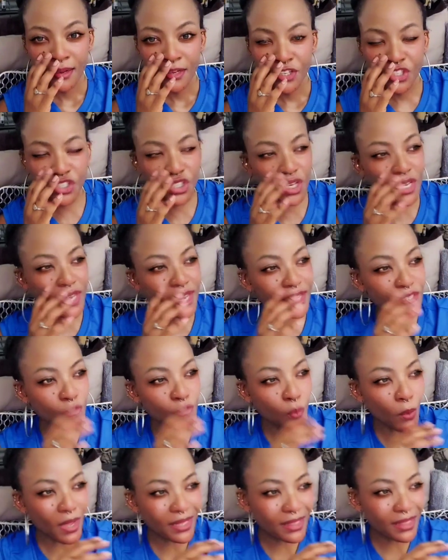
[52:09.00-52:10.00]
She is
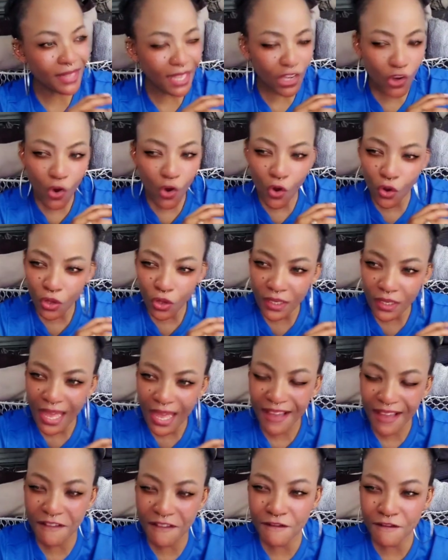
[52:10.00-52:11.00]
what they call
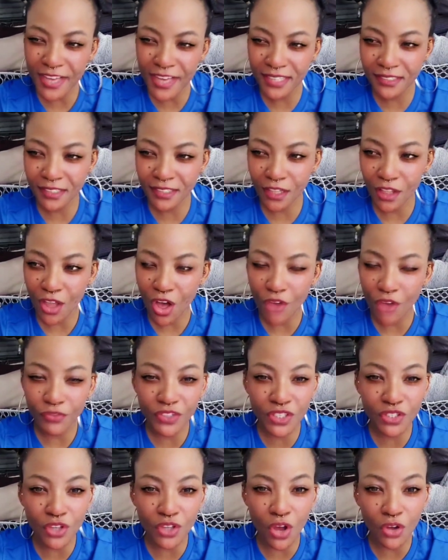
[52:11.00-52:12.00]
a vessel of
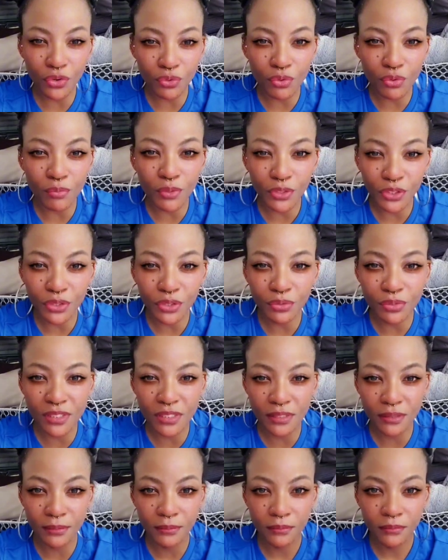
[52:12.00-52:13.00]
dishonorable
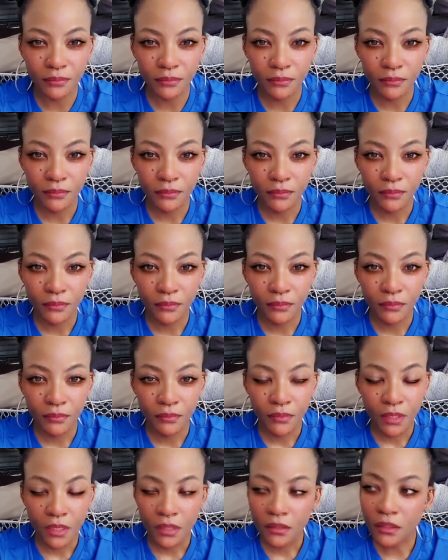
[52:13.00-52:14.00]
use.
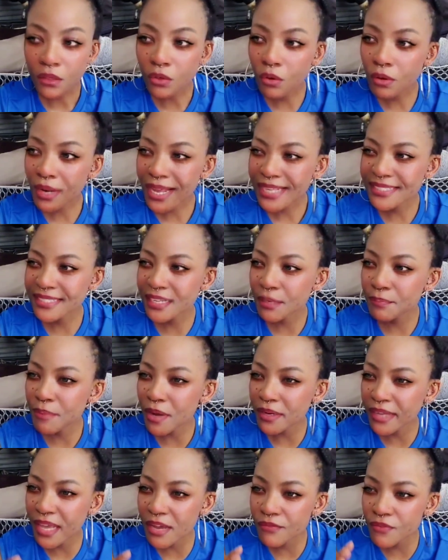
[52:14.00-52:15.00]
The Lord has set
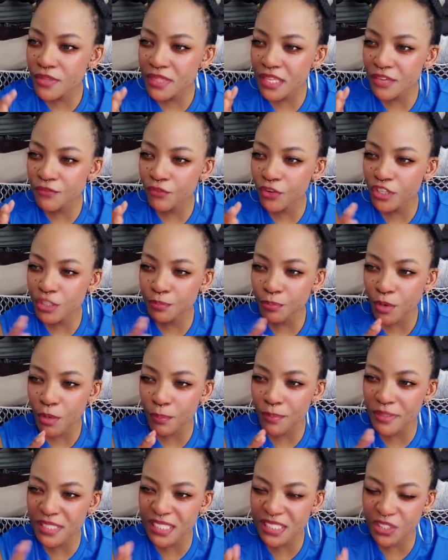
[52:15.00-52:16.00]
apart everything for his
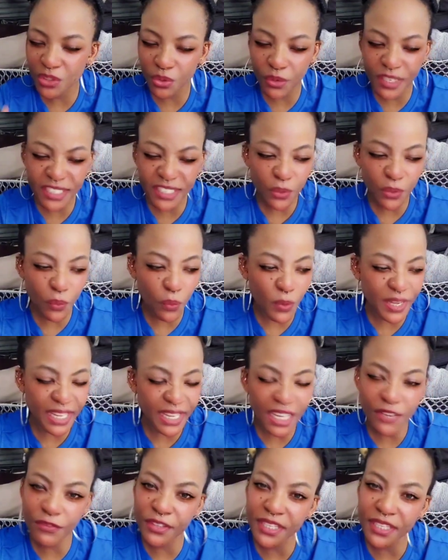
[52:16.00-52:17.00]
purposes, including the
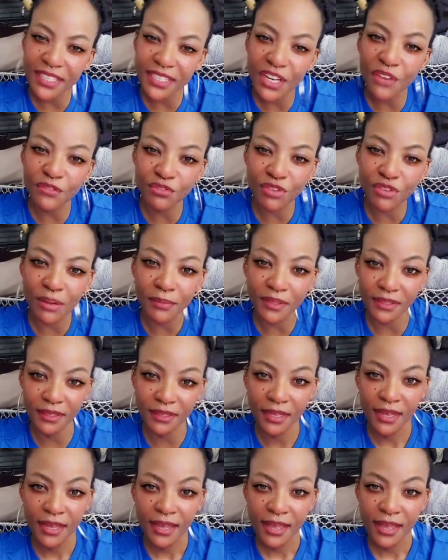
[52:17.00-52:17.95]
wicked for the day of trouble.